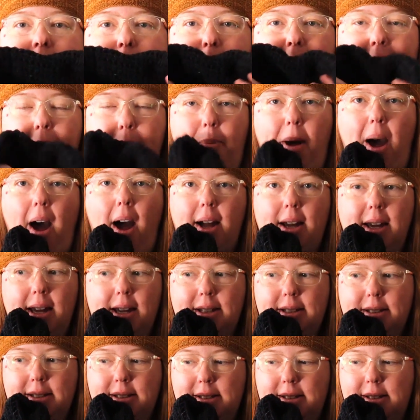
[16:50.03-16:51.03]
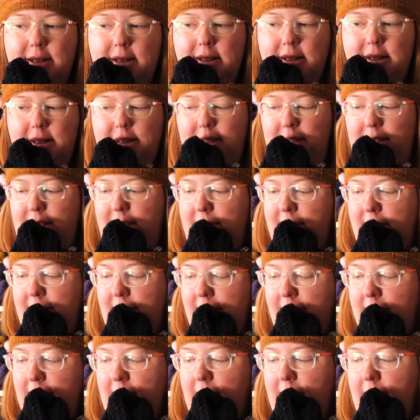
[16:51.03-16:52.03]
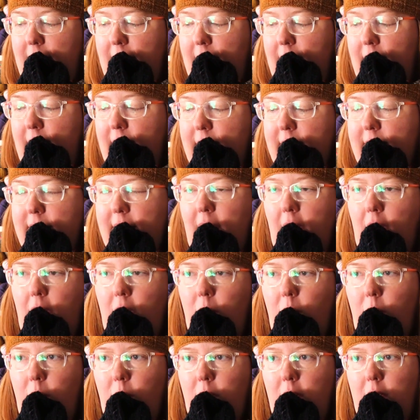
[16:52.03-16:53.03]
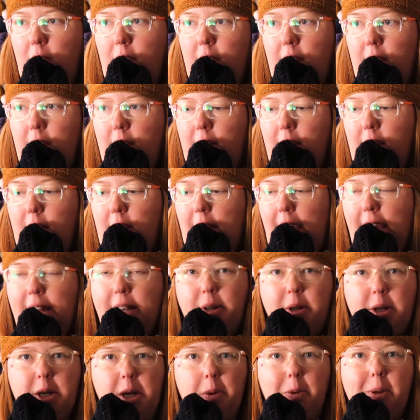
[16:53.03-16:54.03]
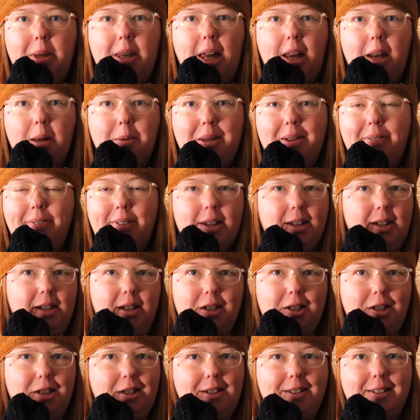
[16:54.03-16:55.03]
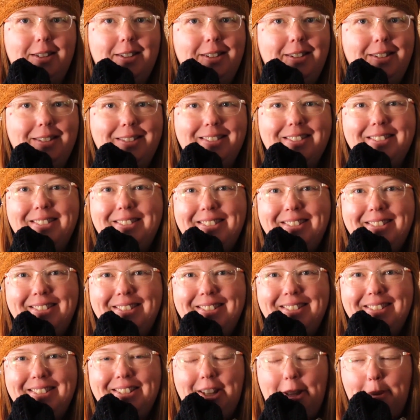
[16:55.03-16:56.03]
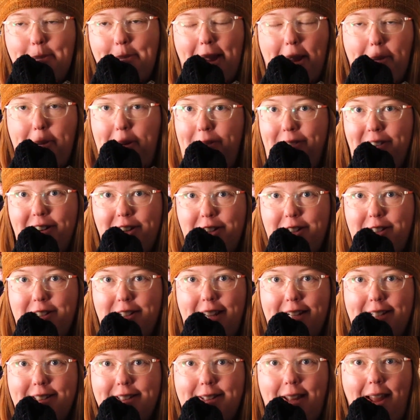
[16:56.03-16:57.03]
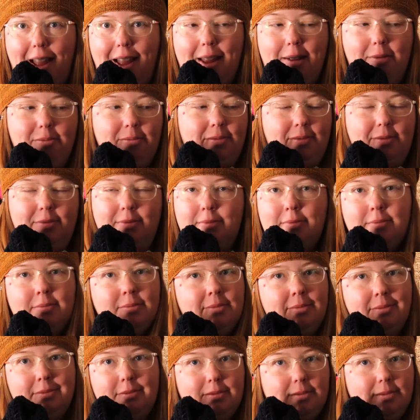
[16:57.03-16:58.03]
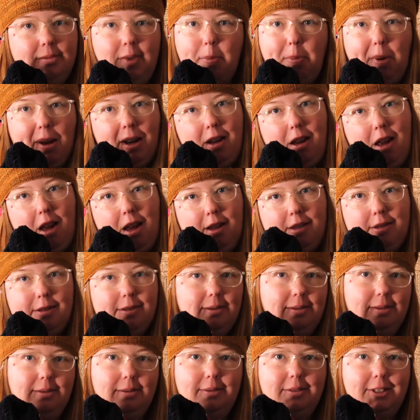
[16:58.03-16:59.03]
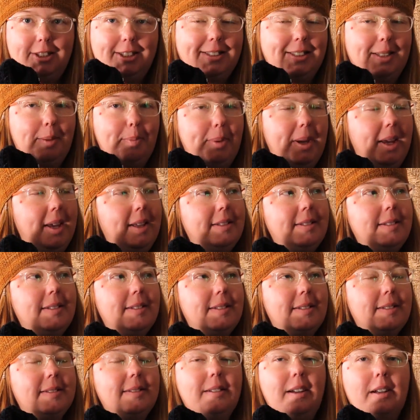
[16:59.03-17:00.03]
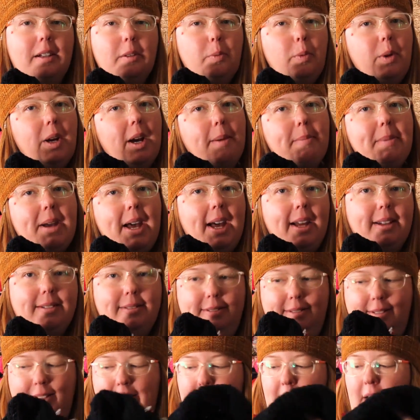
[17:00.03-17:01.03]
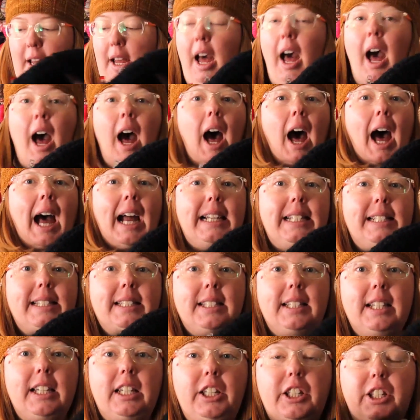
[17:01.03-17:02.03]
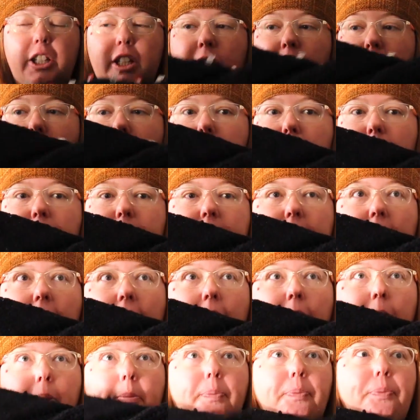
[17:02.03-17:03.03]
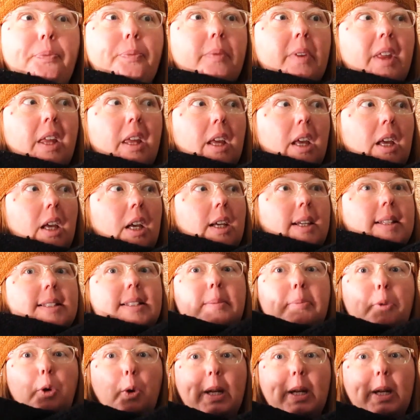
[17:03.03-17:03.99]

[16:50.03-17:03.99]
to make pockets. So I don't know when that'll be finished. It might be finished next time. It might not. Just depends where I'm at. I did use some